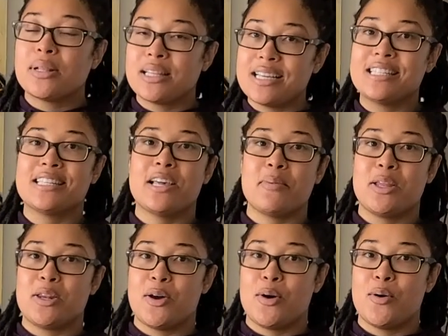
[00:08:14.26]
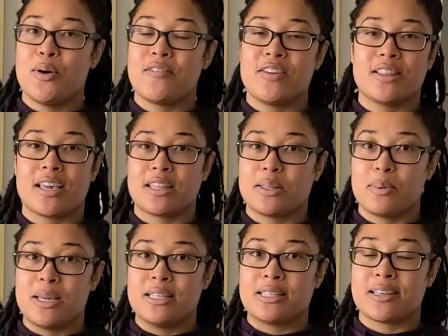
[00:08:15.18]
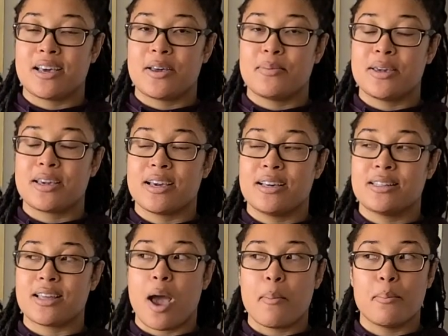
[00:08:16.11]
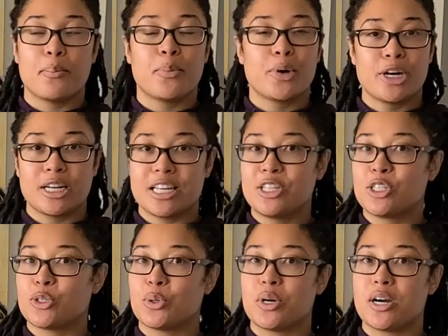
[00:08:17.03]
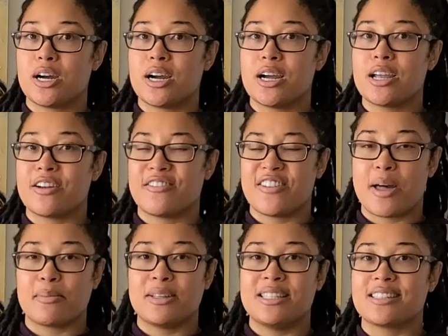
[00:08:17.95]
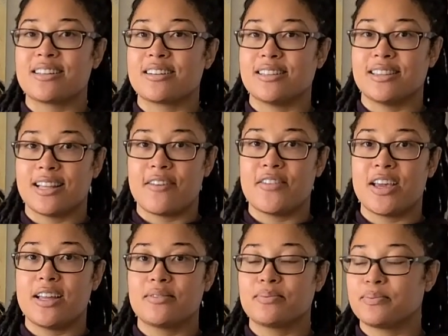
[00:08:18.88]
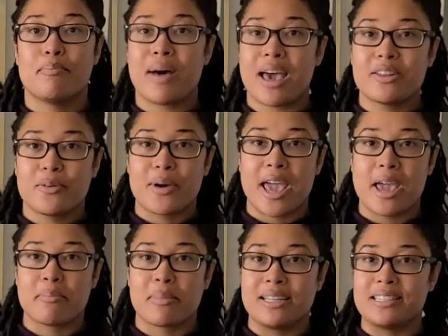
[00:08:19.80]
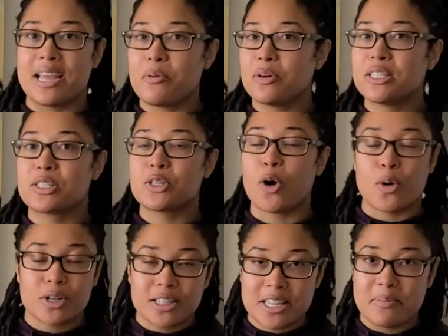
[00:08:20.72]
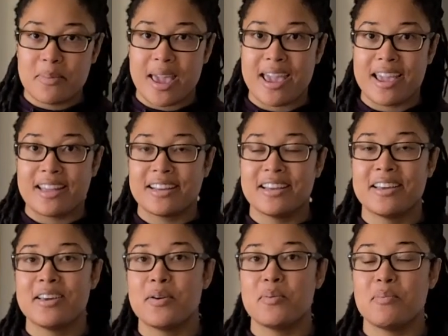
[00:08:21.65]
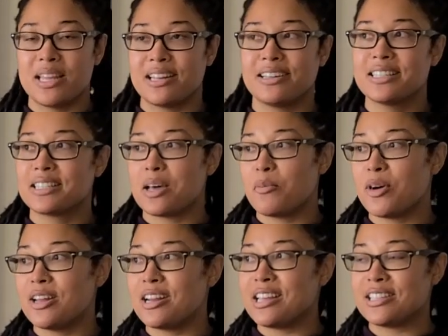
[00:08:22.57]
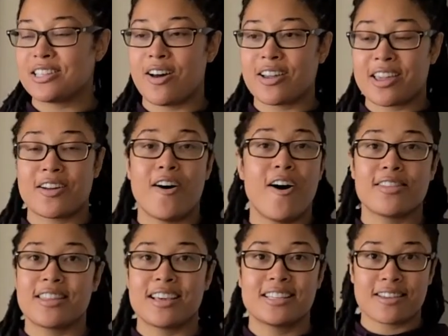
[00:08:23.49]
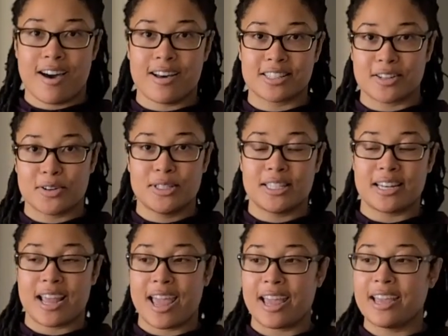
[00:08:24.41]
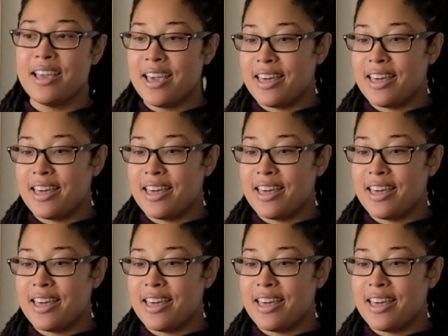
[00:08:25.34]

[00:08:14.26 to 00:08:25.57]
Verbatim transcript: Please let me know if you like the pizza, because I'm pretty sure your family's gonna love it. By the way, my day was totally made meeting someone and talking all things Costco today.